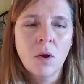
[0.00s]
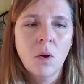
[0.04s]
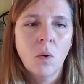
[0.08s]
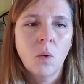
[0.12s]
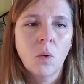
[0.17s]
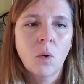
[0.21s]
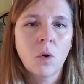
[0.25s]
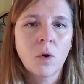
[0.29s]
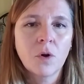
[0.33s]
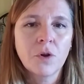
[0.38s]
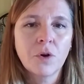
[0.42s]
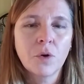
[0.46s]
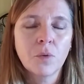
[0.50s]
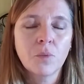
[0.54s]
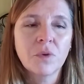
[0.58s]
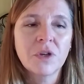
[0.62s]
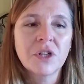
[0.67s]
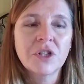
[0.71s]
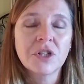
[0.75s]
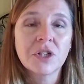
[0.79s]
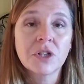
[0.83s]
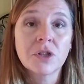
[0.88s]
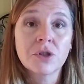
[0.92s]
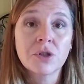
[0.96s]
or you're
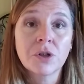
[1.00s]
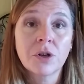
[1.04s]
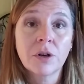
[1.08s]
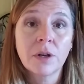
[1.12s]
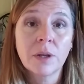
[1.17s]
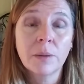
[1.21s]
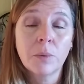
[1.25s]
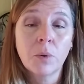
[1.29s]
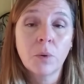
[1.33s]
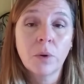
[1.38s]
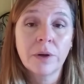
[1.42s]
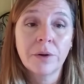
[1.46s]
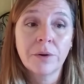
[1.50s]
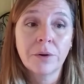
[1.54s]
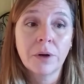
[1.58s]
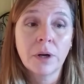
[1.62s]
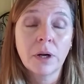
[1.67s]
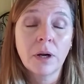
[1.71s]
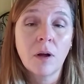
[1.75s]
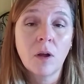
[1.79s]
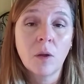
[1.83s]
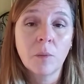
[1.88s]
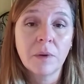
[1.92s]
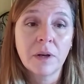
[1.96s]
reaching a turning point or a
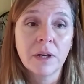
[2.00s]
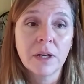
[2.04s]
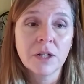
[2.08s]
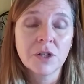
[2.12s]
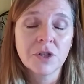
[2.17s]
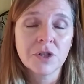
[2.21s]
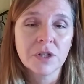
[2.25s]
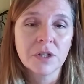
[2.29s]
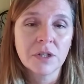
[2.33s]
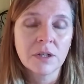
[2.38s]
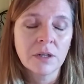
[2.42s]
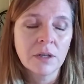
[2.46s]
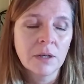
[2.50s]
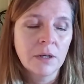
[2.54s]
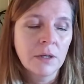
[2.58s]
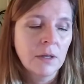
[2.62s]
culmination